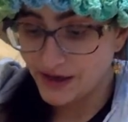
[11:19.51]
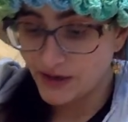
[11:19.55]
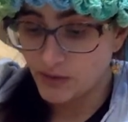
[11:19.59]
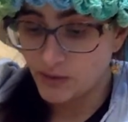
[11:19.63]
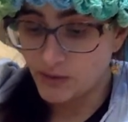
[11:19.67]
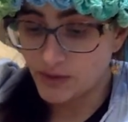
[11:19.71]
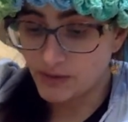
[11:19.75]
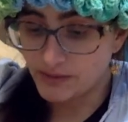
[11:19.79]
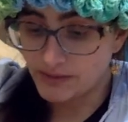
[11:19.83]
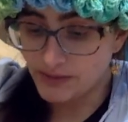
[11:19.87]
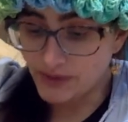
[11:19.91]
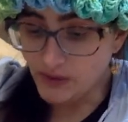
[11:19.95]

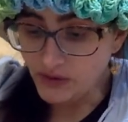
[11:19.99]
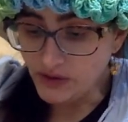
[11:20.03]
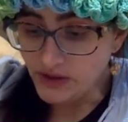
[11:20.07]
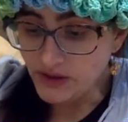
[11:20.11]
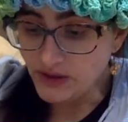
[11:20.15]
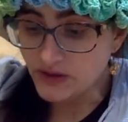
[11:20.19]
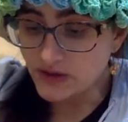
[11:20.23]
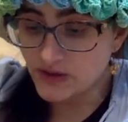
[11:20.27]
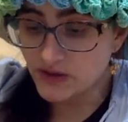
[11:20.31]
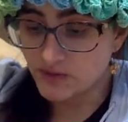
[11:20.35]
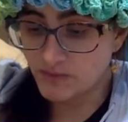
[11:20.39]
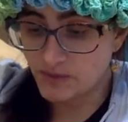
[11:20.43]
When
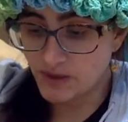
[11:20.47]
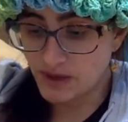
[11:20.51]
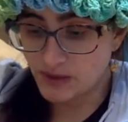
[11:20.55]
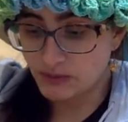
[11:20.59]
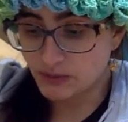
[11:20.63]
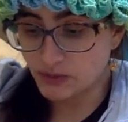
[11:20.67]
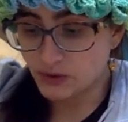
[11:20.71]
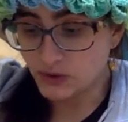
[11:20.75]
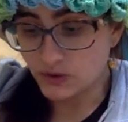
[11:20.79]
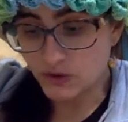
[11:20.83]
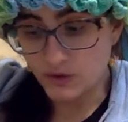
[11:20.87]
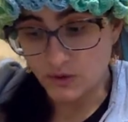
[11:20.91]
millions of
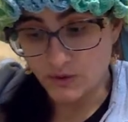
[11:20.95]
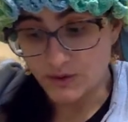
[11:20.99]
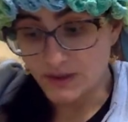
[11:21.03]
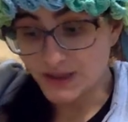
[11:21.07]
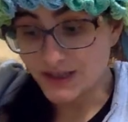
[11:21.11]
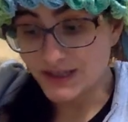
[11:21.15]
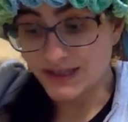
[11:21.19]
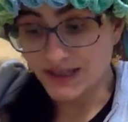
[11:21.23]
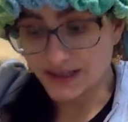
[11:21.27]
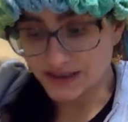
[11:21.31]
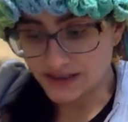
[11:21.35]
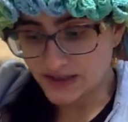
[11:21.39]
people do
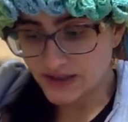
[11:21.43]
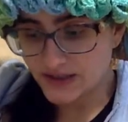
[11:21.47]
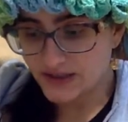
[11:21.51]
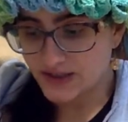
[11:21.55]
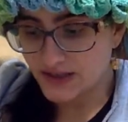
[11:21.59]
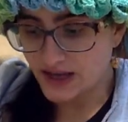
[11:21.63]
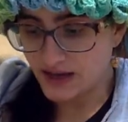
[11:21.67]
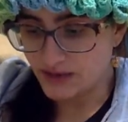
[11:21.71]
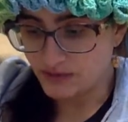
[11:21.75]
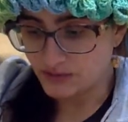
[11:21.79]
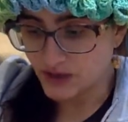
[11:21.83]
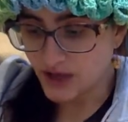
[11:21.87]
this at the
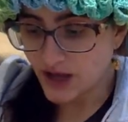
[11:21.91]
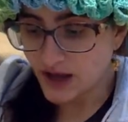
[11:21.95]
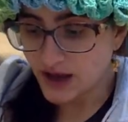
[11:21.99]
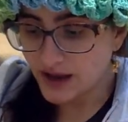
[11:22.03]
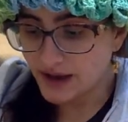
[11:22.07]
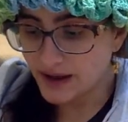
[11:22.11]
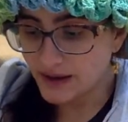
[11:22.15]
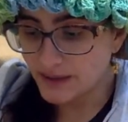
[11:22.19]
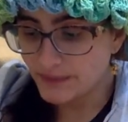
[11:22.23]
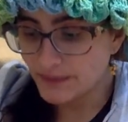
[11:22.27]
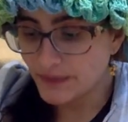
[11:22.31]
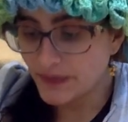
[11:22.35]
same
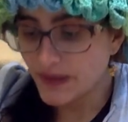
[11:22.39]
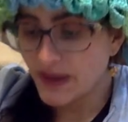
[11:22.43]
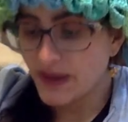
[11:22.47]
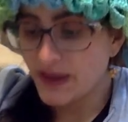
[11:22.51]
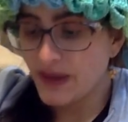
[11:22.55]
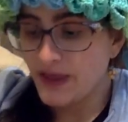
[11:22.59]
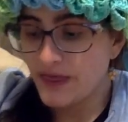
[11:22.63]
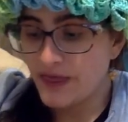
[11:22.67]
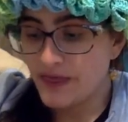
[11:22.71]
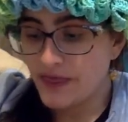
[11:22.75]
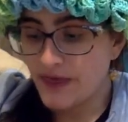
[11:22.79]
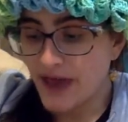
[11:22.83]
time,
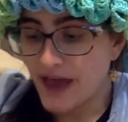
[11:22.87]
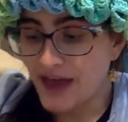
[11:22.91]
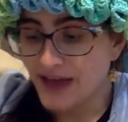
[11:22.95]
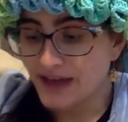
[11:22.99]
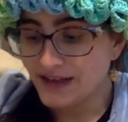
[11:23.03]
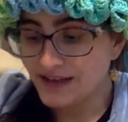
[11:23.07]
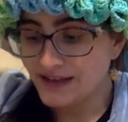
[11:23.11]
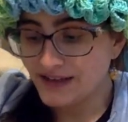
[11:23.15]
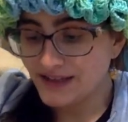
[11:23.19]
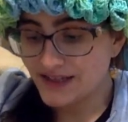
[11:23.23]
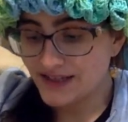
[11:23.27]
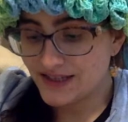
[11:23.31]
that
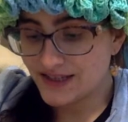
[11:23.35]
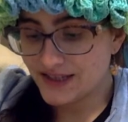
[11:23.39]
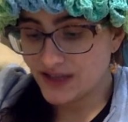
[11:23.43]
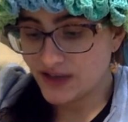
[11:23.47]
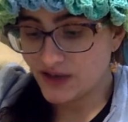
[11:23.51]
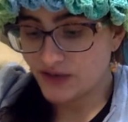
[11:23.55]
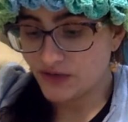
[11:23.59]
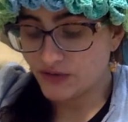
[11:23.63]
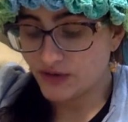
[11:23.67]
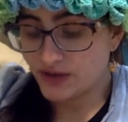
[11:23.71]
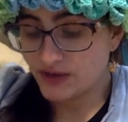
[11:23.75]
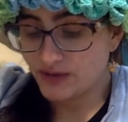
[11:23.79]
in
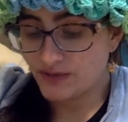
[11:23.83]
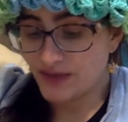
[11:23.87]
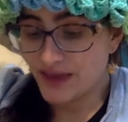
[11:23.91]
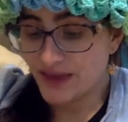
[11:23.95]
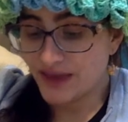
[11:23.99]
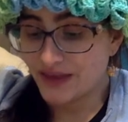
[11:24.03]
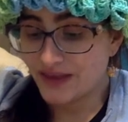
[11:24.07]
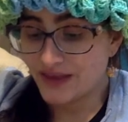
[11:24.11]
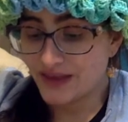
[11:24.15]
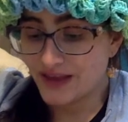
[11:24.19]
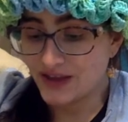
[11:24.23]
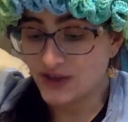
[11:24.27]
itself can
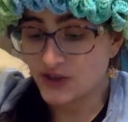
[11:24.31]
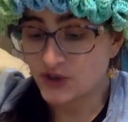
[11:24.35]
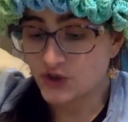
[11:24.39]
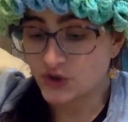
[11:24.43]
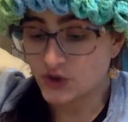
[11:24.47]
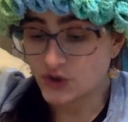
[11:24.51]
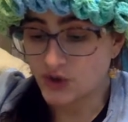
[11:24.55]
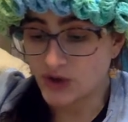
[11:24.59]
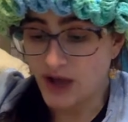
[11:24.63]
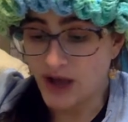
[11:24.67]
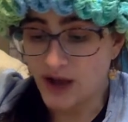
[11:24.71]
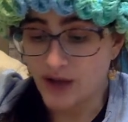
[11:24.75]
make things
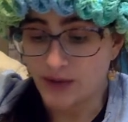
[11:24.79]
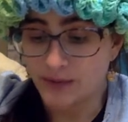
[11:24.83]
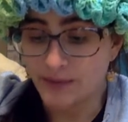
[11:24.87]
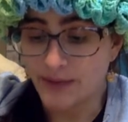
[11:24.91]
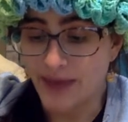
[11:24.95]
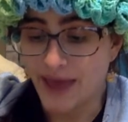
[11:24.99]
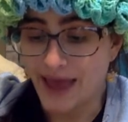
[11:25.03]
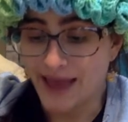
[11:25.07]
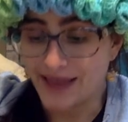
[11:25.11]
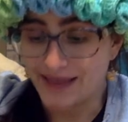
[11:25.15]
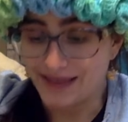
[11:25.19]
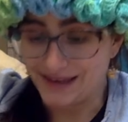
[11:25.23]
turn out
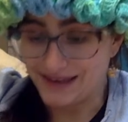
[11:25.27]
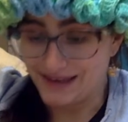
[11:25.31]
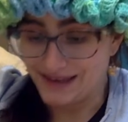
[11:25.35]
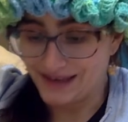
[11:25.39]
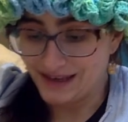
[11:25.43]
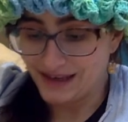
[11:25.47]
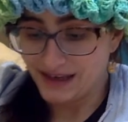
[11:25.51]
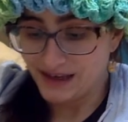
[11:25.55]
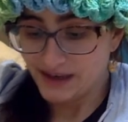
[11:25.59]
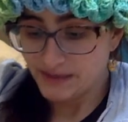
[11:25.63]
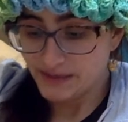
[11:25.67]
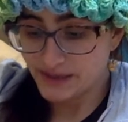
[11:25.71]
badly,
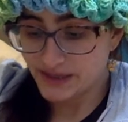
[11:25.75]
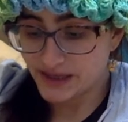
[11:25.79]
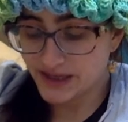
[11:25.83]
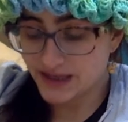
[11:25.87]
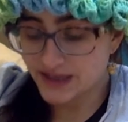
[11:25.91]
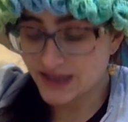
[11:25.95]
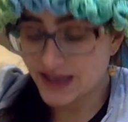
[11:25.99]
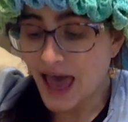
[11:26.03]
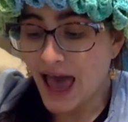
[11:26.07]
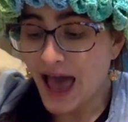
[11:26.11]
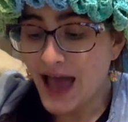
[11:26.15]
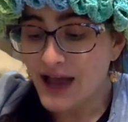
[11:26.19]

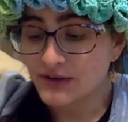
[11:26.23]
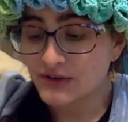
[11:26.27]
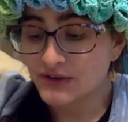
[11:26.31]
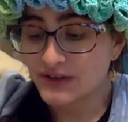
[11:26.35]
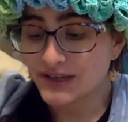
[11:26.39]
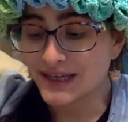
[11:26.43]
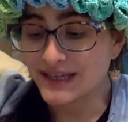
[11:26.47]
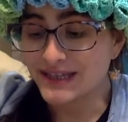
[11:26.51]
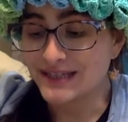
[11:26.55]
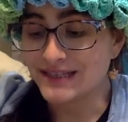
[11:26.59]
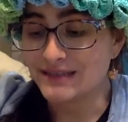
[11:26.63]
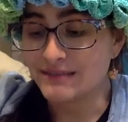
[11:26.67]
because
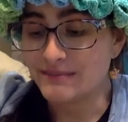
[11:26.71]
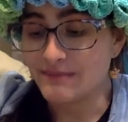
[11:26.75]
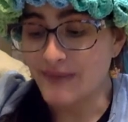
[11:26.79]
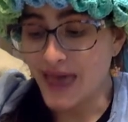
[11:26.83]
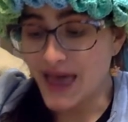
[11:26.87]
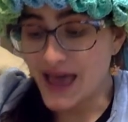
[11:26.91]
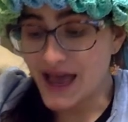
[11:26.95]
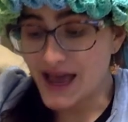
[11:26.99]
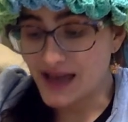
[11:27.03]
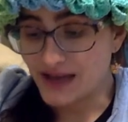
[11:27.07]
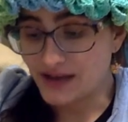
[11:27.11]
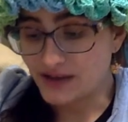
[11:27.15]
aggregate
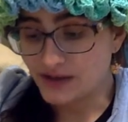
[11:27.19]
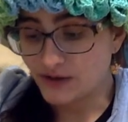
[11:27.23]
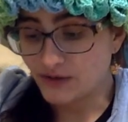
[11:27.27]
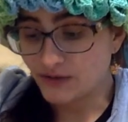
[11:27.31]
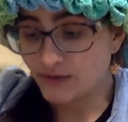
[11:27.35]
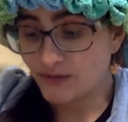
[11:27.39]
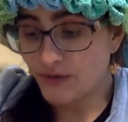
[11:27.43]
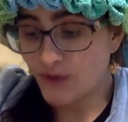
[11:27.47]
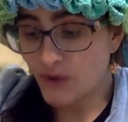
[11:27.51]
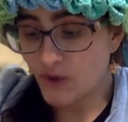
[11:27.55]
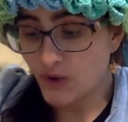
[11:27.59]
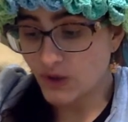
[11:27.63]
demand
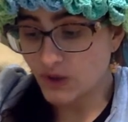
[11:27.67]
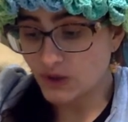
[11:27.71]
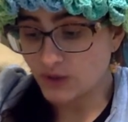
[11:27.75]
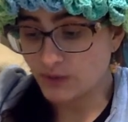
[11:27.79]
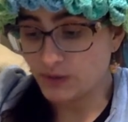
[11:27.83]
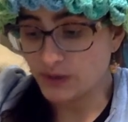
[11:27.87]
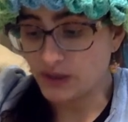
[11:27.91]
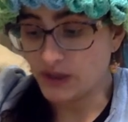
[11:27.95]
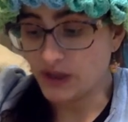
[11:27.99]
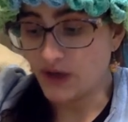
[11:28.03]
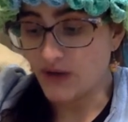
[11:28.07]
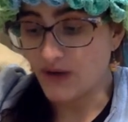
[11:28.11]
falls
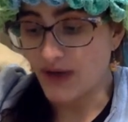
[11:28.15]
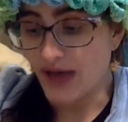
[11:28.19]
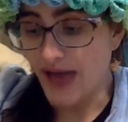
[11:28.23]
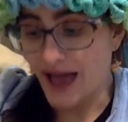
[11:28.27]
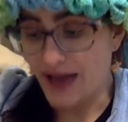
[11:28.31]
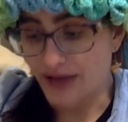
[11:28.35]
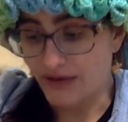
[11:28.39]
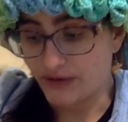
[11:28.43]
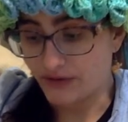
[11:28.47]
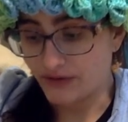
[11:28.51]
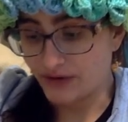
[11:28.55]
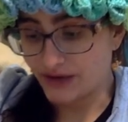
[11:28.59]
below
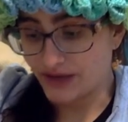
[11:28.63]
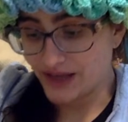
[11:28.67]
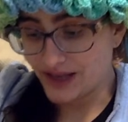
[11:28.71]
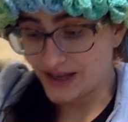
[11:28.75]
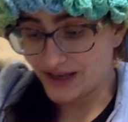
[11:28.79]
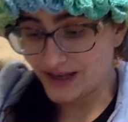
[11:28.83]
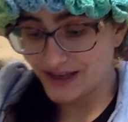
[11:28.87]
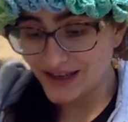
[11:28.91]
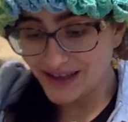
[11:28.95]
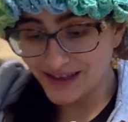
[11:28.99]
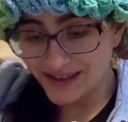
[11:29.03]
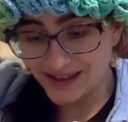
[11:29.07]

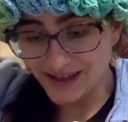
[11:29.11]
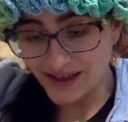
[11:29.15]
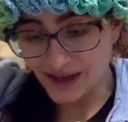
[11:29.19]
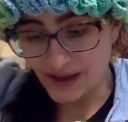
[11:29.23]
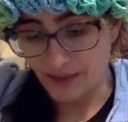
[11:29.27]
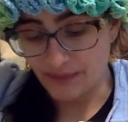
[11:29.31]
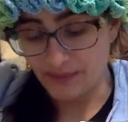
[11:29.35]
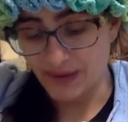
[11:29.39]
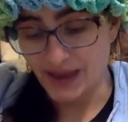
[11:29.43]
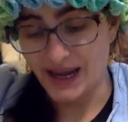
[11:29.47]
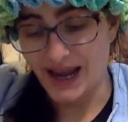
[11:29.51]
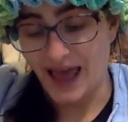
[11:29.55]
aggregate
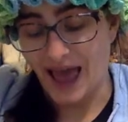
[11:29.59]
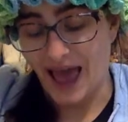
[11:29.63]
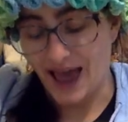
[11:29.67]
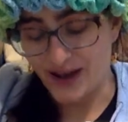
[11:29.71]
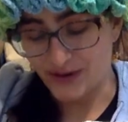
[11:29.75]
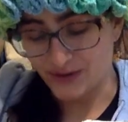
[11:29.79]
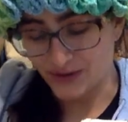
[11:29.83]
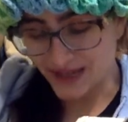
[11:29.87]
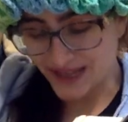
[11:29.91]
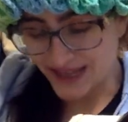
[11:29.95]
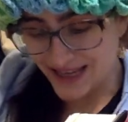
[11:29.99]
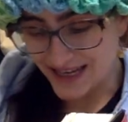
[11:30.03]
income and
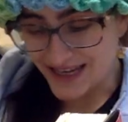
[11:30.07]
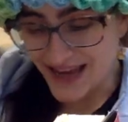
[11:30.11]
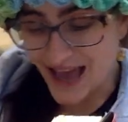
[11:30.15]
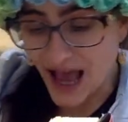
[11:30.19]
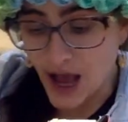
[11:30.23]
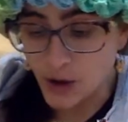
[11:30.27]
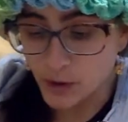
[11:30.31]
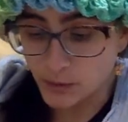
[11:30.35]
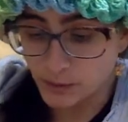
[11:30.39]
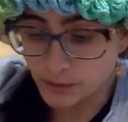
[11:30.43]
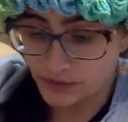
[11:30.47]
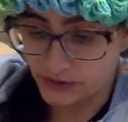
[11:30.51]
aggregate
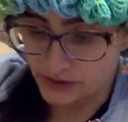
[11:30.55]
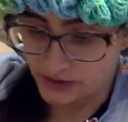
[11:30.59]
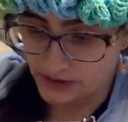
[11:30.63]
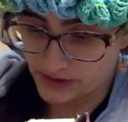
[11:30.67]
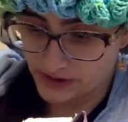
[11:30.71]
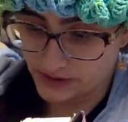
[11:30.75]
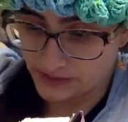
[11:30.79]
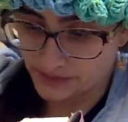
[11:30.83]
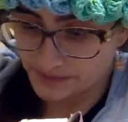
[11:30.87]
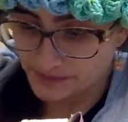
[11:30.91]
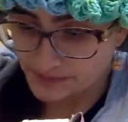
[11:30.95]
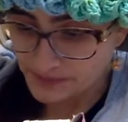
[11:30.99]
output.